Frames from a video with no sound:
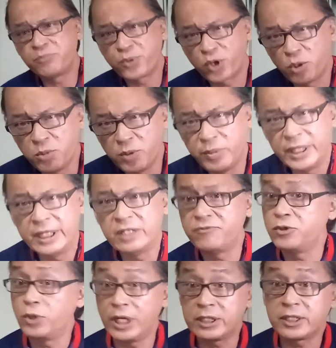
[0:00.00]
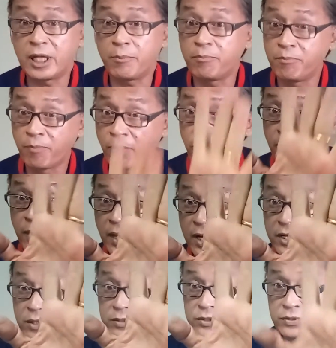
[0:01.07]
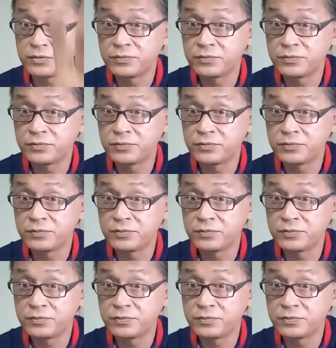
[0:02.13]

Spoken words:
probably in a few days' time. Adios.